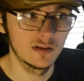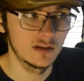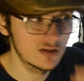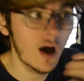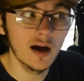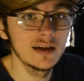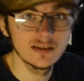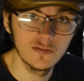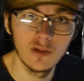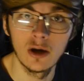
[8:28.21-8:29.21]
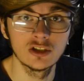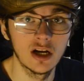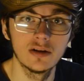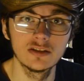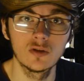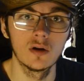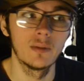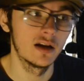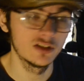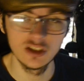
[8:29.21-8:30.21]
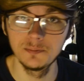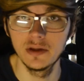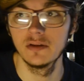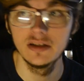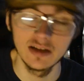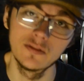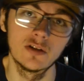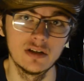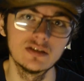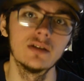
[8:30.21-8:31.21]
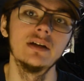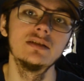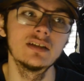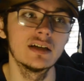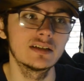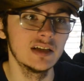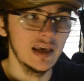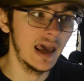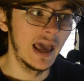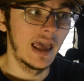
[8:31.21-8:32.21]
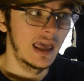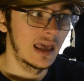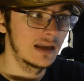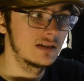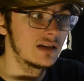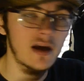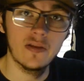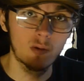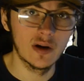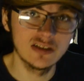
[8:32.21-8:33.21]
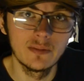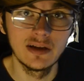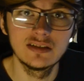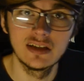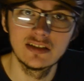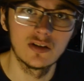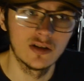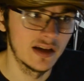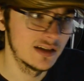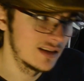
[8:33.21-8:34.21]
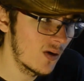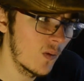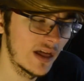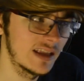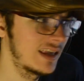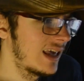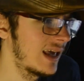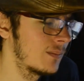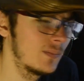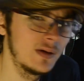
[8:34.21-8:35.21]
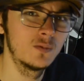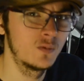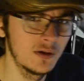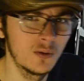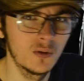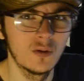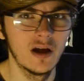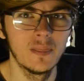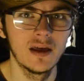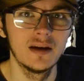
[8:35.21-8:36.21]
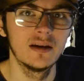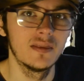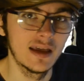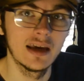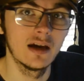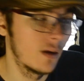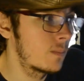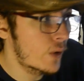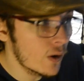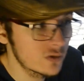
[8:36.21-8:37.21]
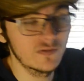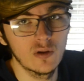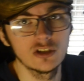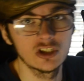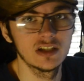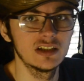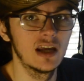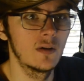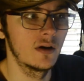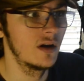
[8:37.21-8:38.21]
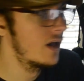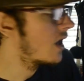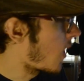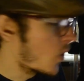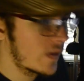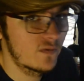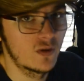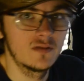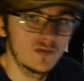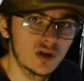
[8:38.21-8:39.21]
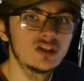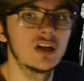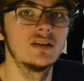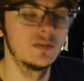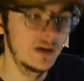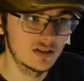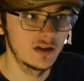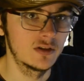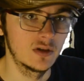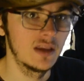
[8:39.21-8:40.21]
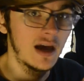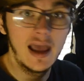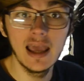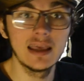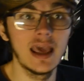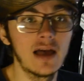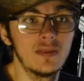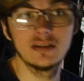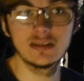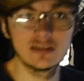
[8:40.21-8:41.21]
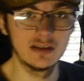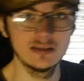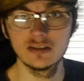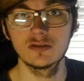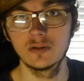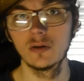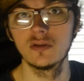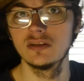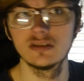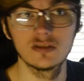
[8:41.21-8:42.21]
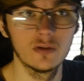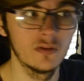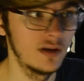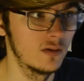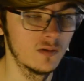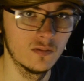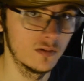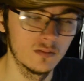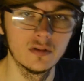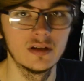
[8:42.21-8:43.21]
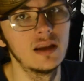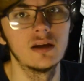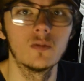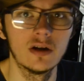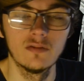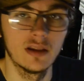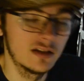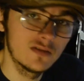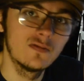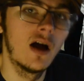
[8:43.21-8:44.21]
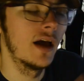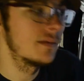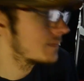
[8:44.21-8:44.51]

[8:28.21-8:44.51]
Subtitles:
talking to Fluttershy or Discord about it, she immediately tells the rest of the main 6, and the rest of the main 6 are like, no, that can't be real. And then they approach Fluttershy together, only for Fluttershy to basically agree that, hey, yeah, this is real, this is a real thing, we're dating or whatever, that's fine.